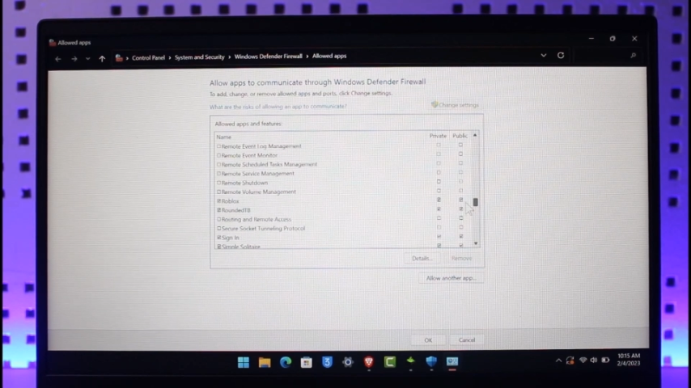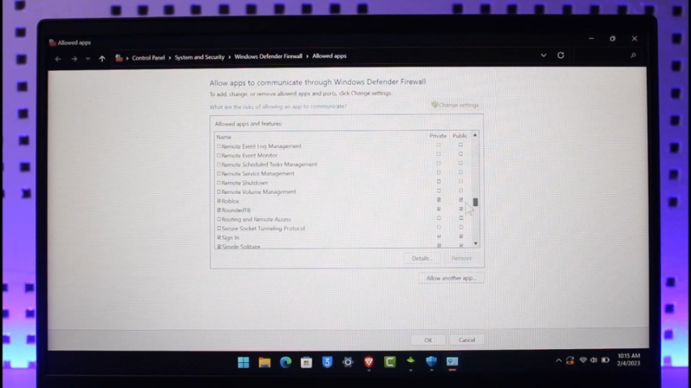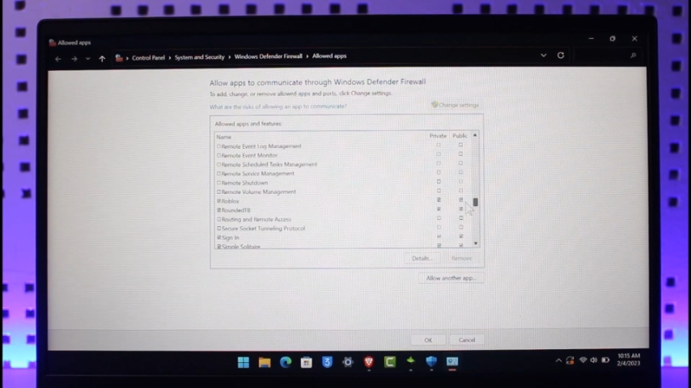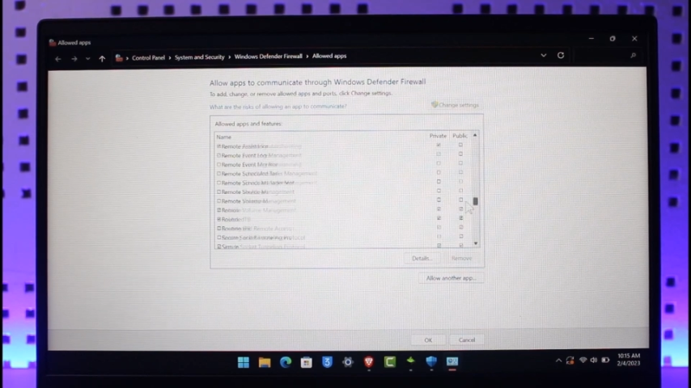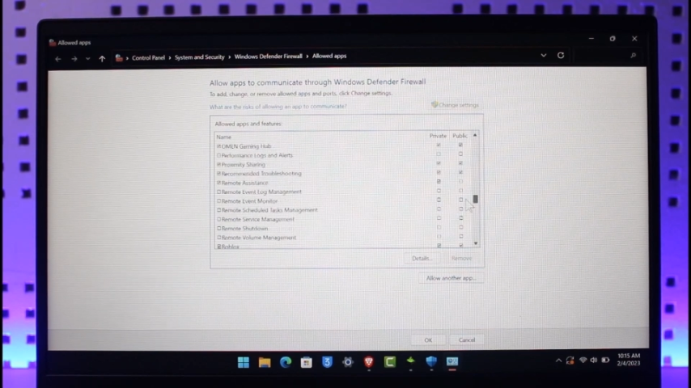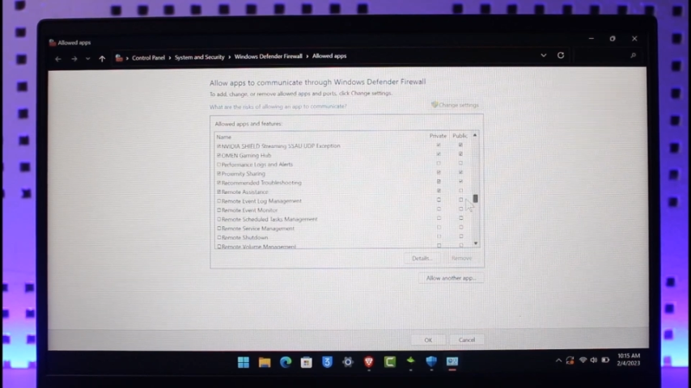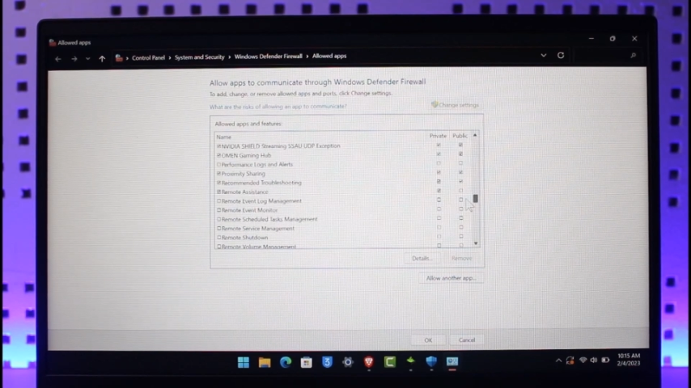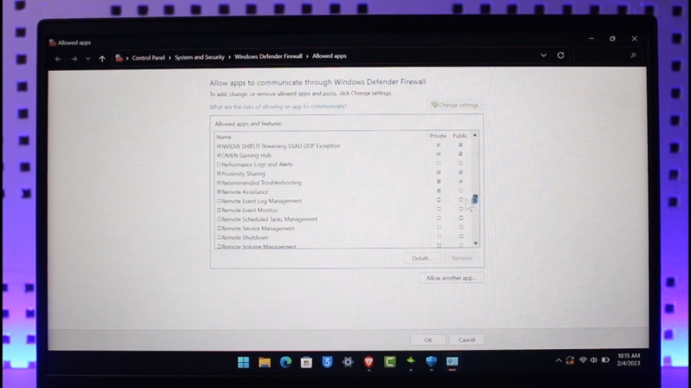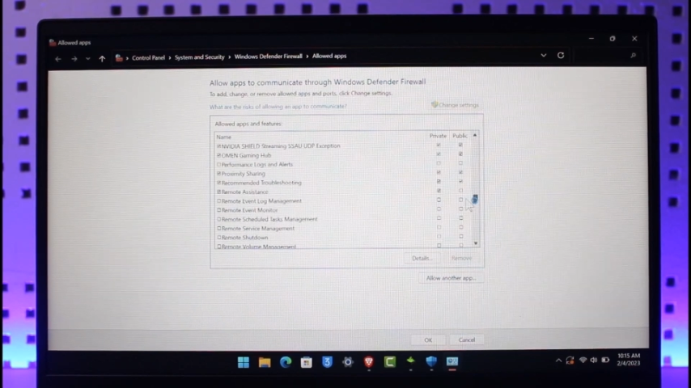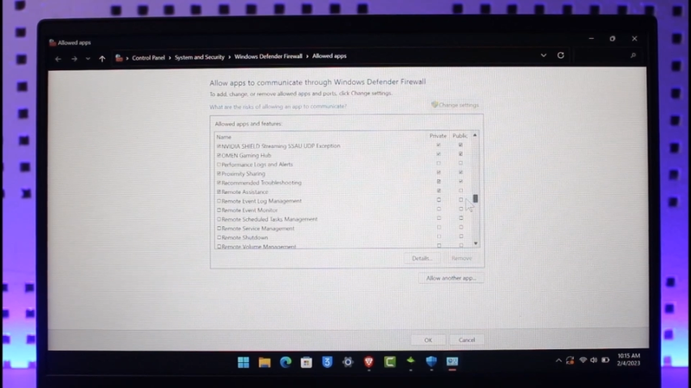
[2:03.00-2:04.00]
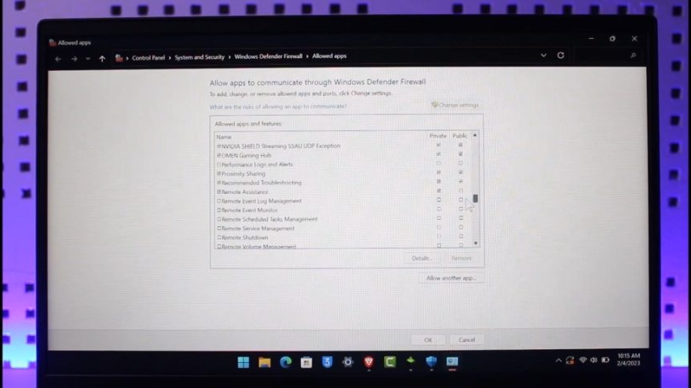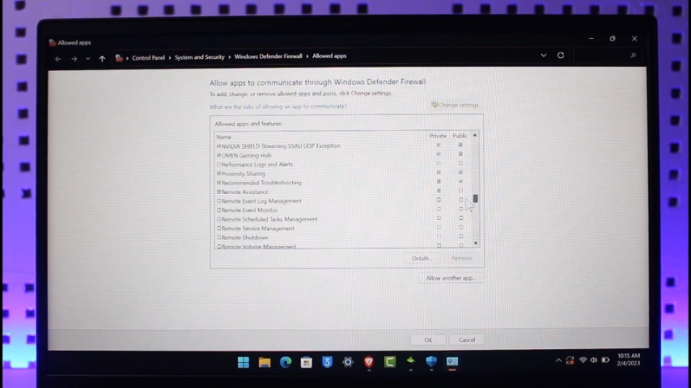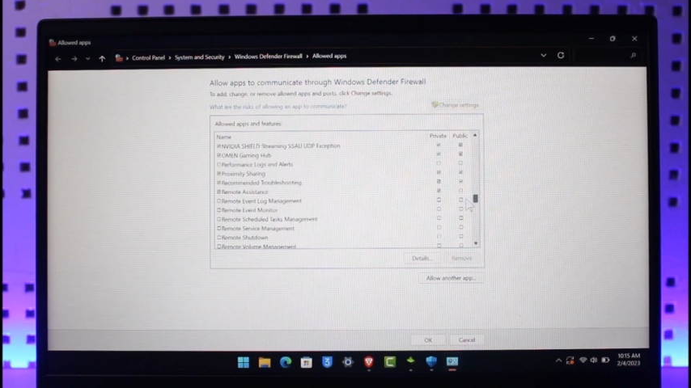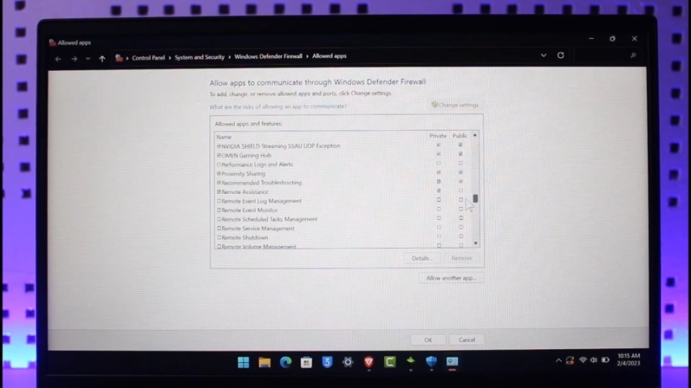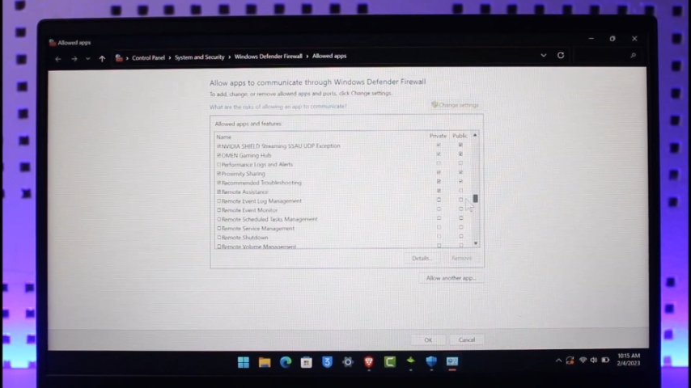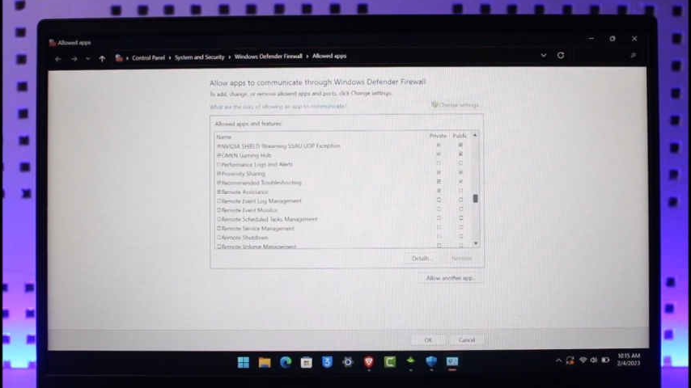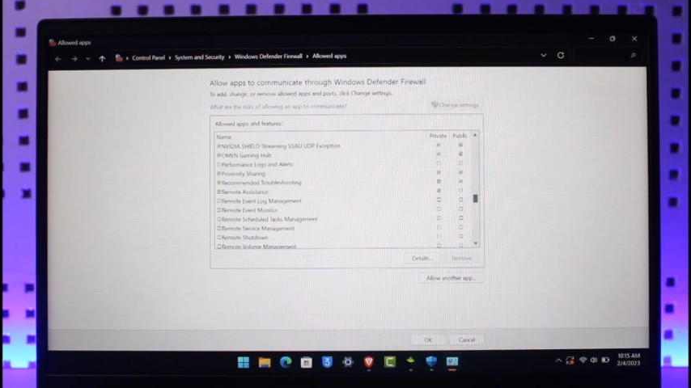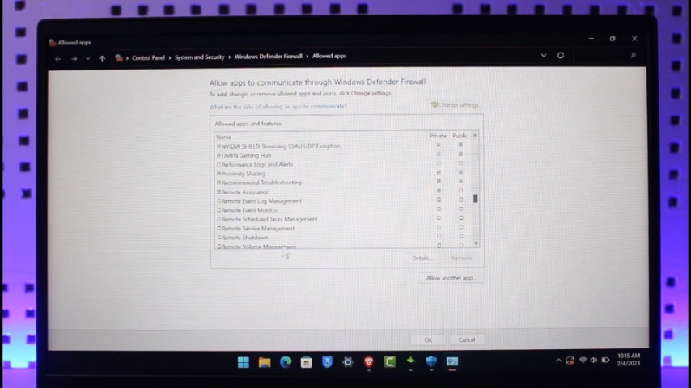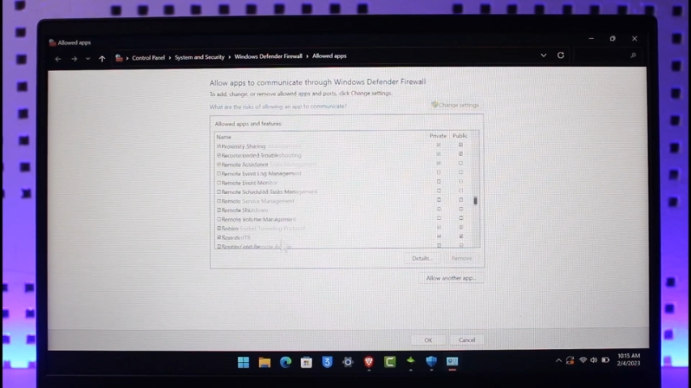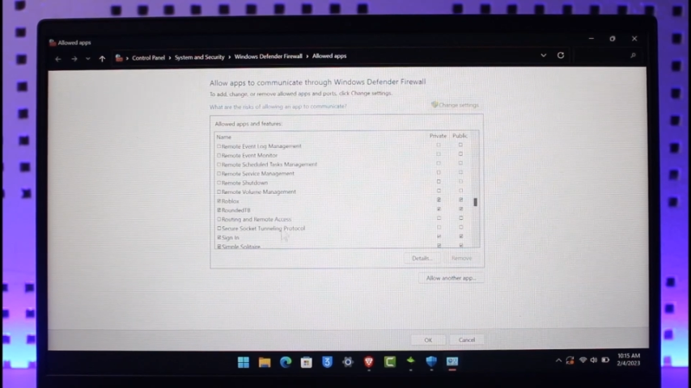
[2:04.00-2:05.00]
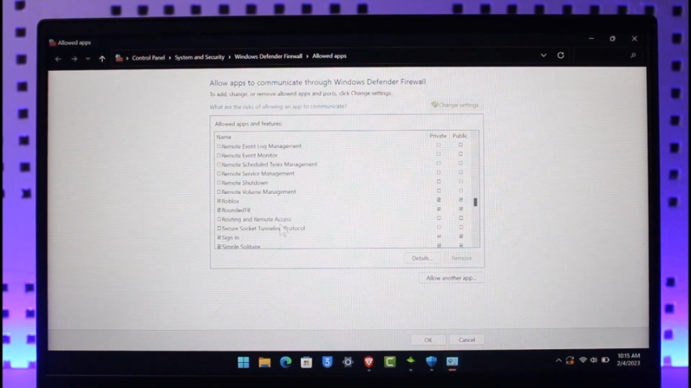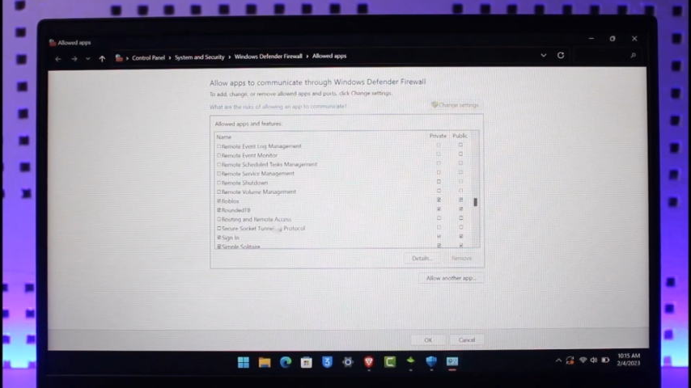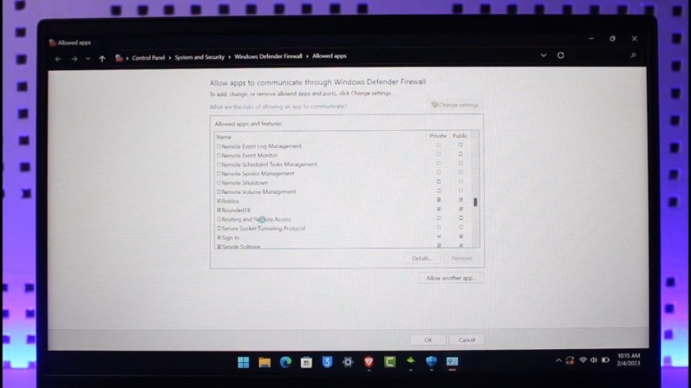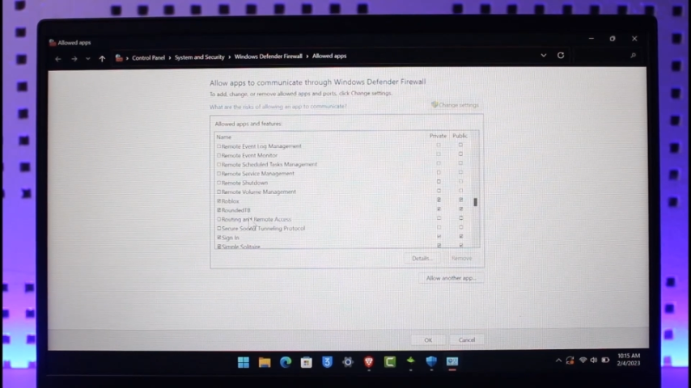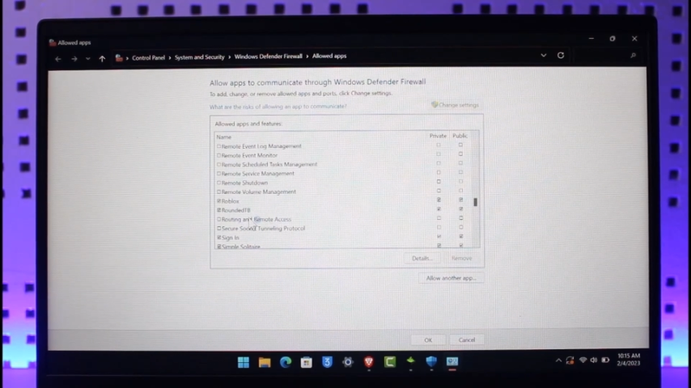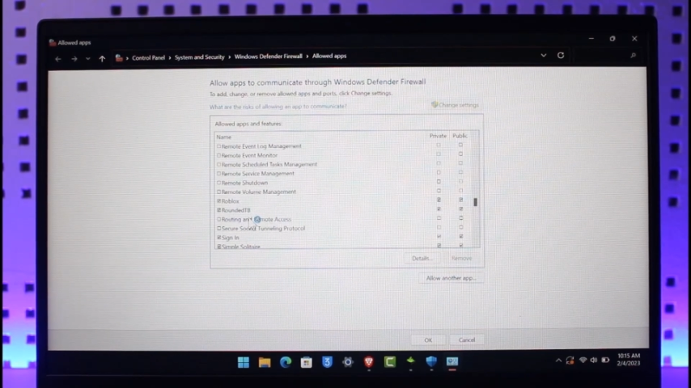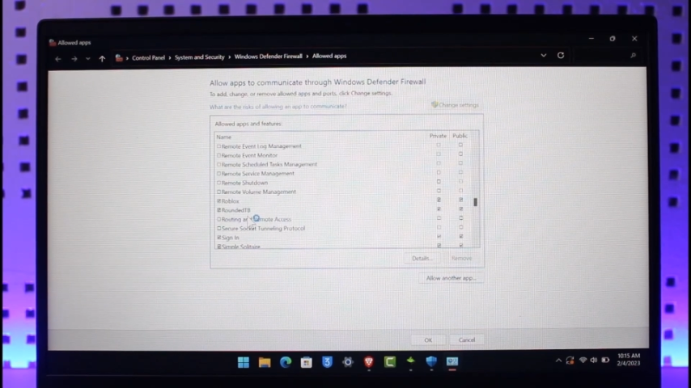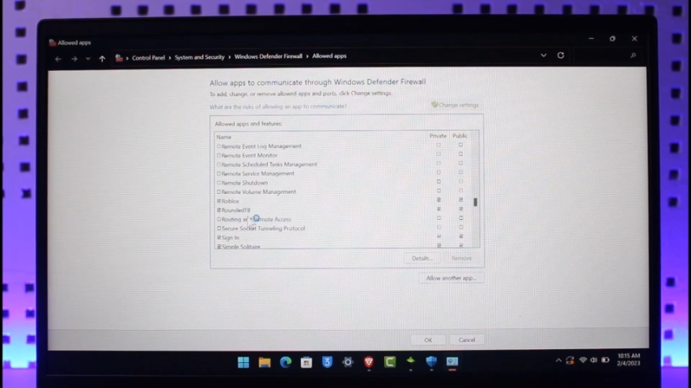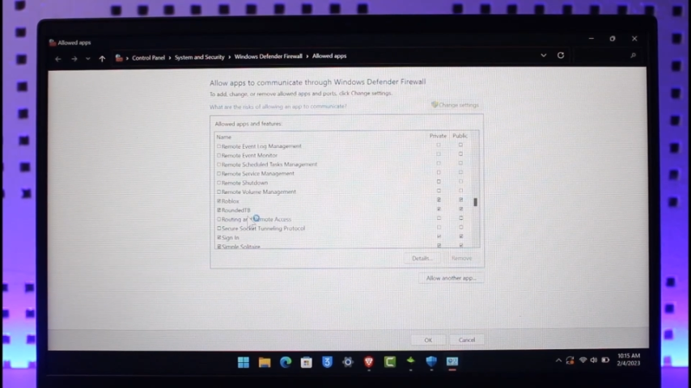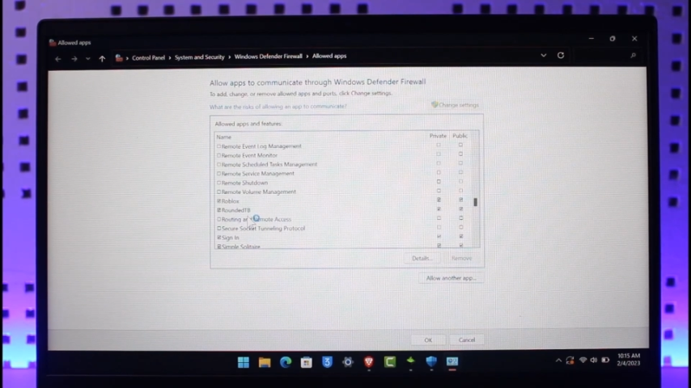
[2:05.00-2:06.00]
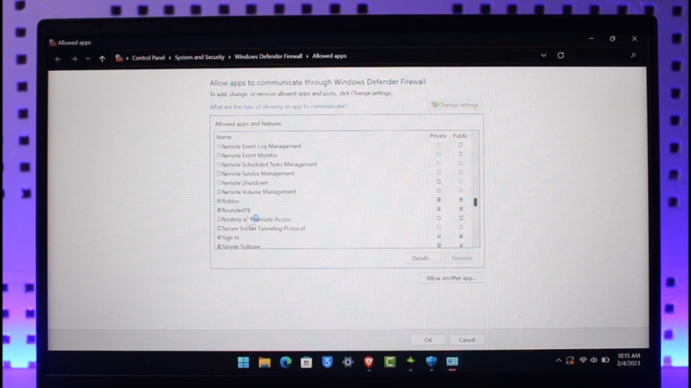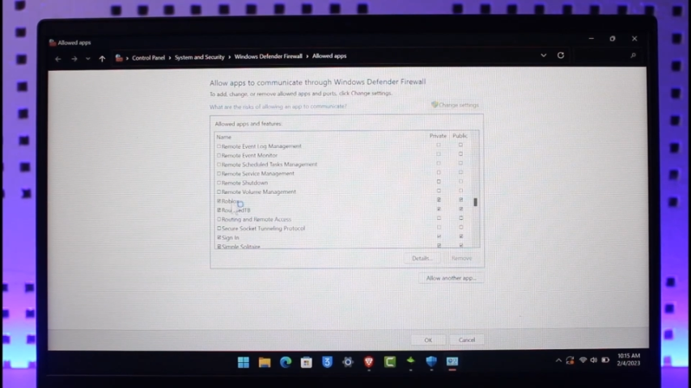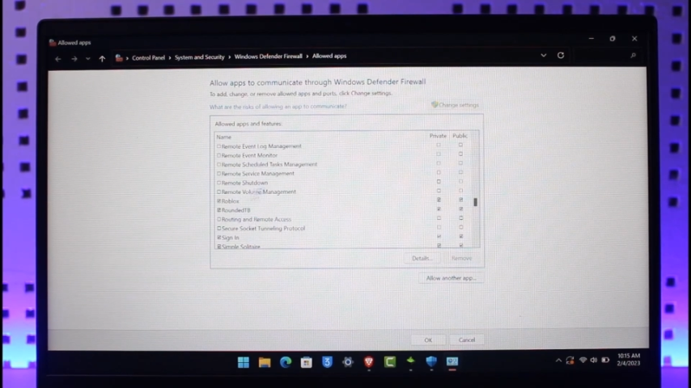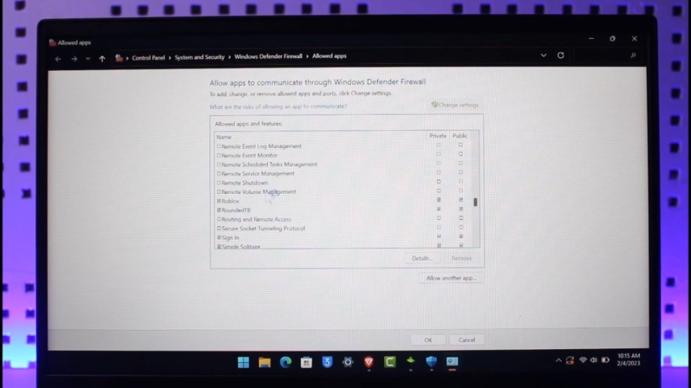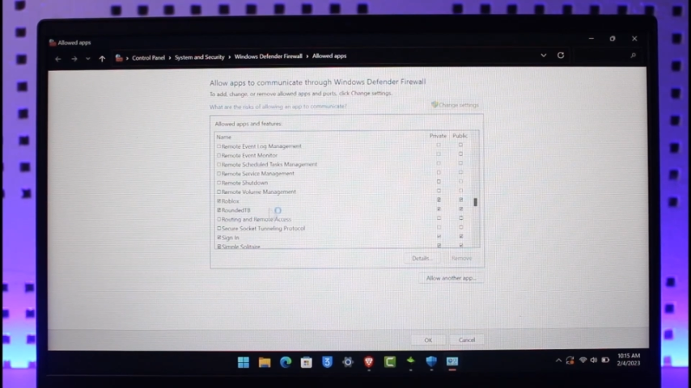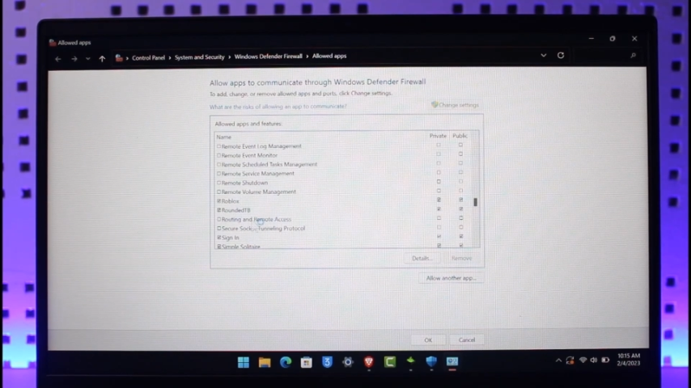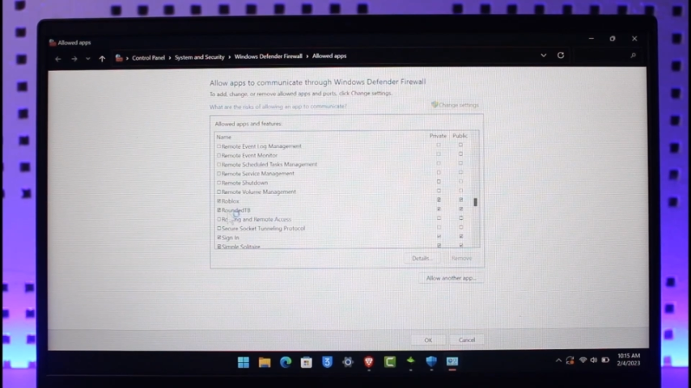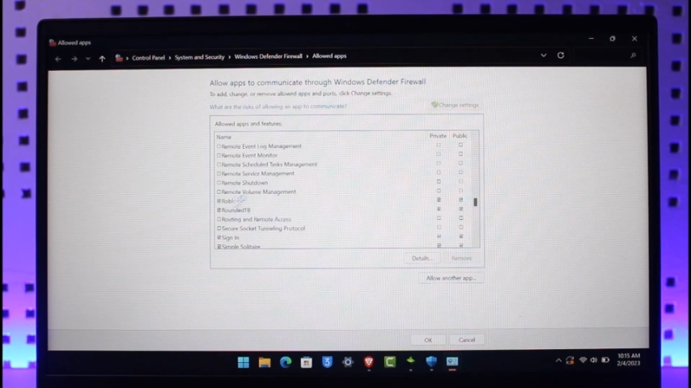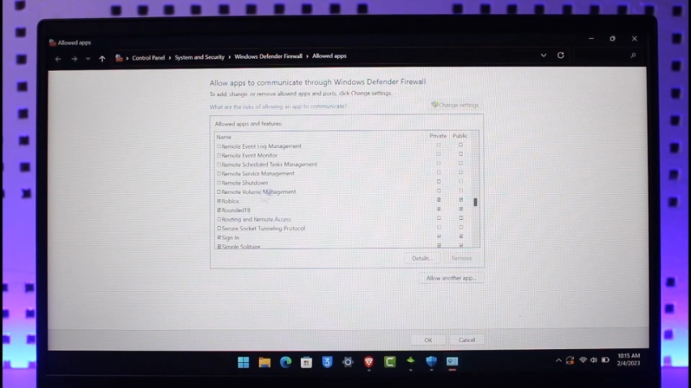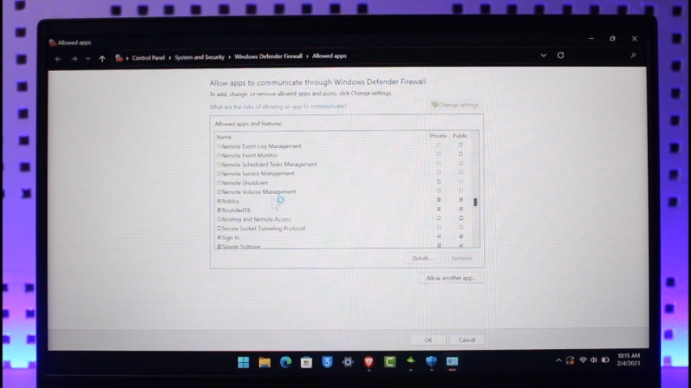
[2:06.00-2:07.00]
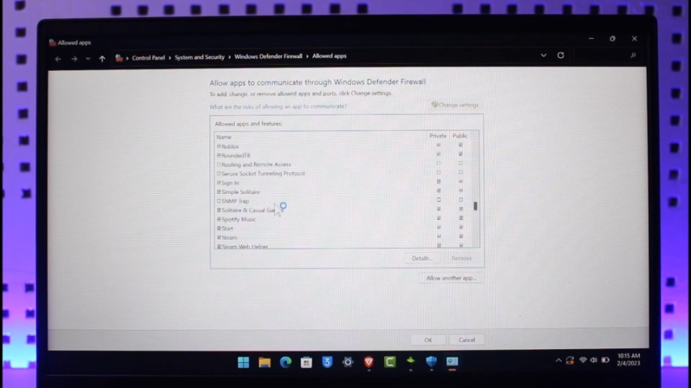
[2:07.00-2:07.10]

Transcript: No face is visible, so there are no lips to read.